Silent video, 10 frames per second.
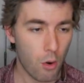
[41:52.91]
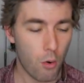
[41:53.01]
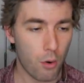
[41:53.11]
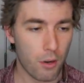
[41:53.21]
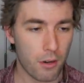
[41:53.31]

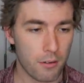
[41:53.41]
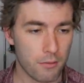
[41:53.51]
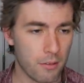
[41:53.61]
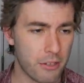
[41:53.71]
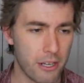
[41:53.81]
Or,
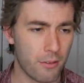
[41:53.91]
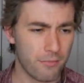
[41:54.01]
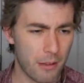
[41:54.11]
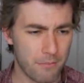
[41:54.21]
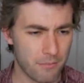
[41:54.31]
you know,
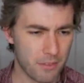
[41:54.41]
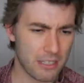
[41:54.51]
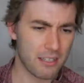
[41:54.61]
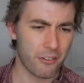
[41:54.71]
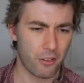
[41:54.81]

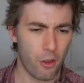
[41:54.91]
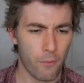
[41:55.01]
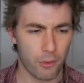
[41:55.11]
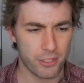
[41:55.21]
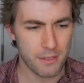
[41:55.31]
that's a little
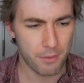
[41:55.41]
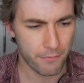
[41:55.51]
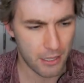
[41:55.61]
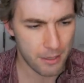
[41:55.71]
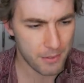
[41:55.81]

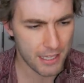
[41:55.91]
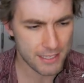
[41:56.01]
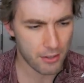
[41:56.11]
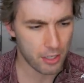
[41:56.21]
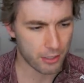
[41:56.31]
oversimplified, but
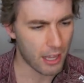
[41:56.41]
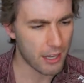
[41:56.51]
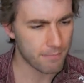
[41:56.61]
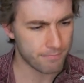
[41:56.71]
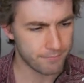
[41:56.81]
that's how I look at
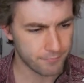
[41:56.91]
it.